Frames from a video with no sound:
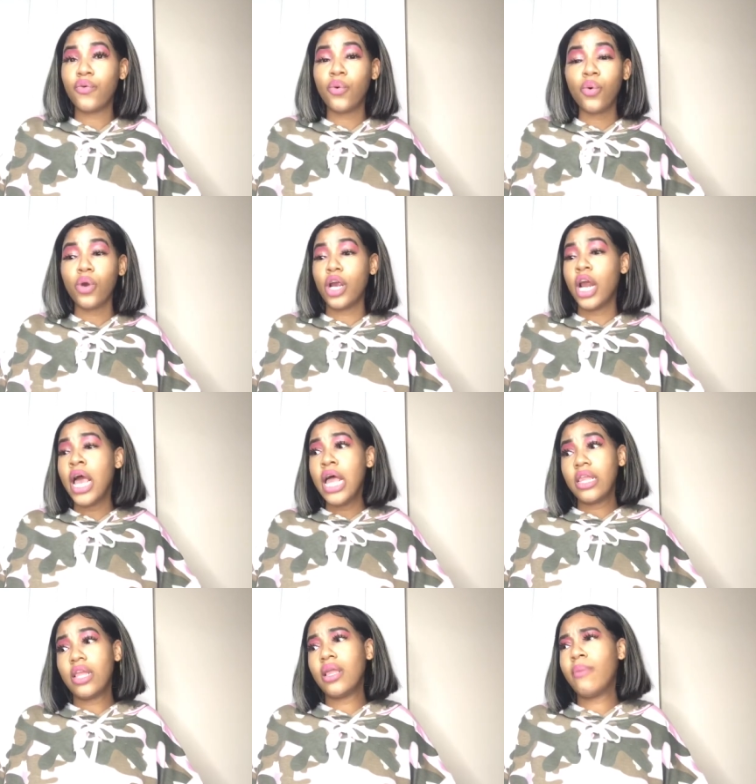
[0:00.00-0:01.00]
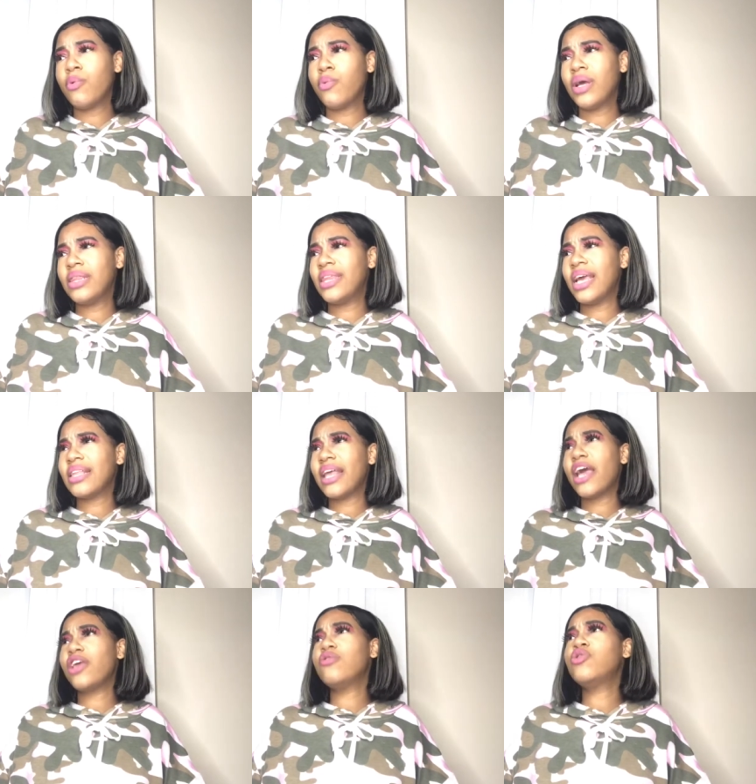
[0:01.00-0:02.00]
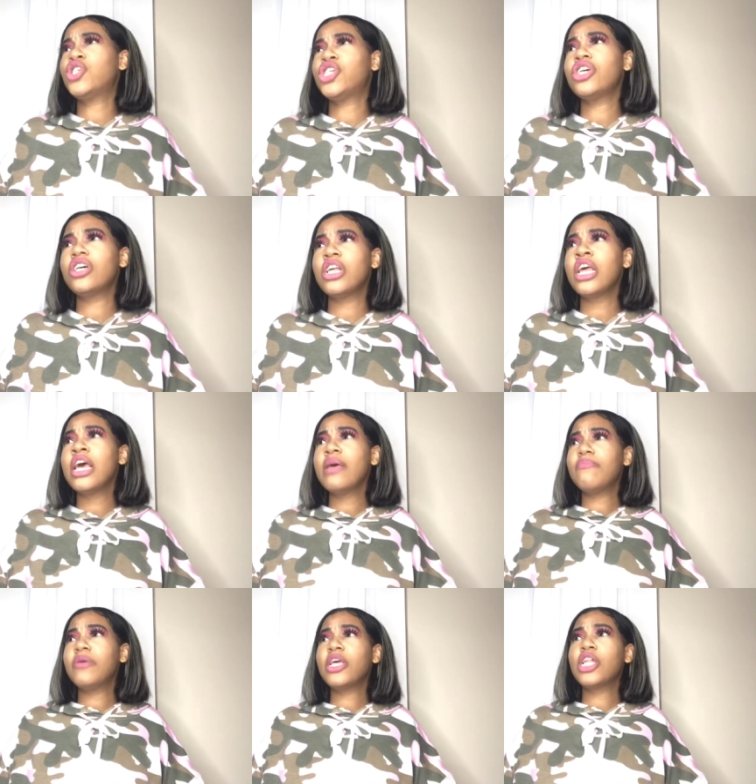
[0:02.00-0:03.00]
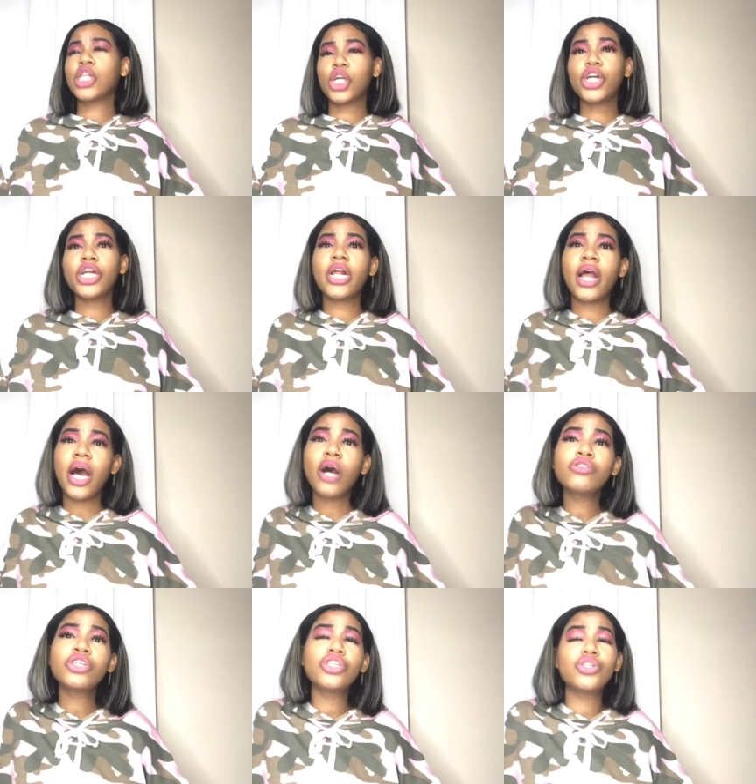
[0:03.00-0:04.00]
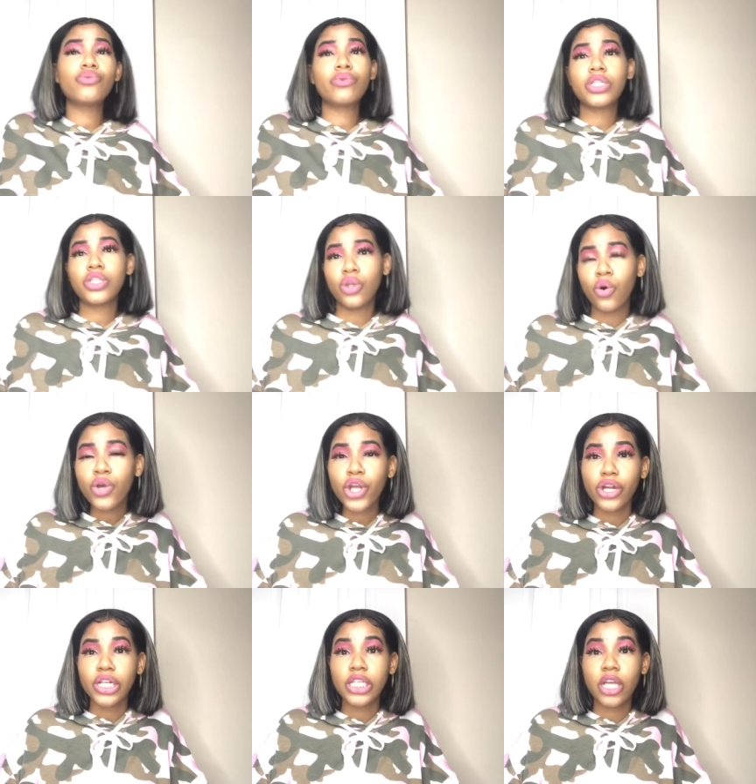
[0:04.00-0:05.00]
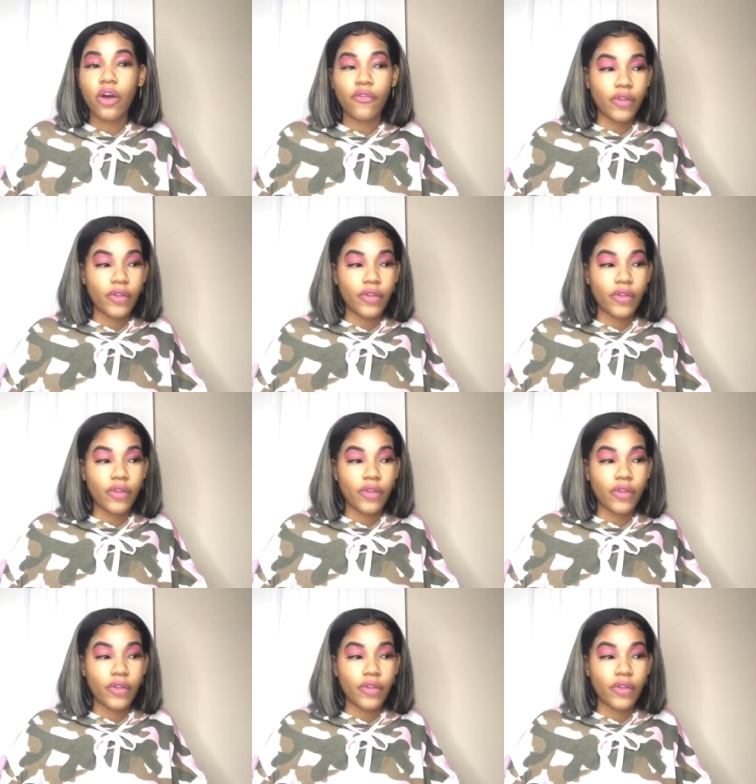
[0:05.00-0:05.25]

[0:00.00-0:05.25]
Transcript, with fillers: Or the number one thing that you should be learning how to do is know yourself.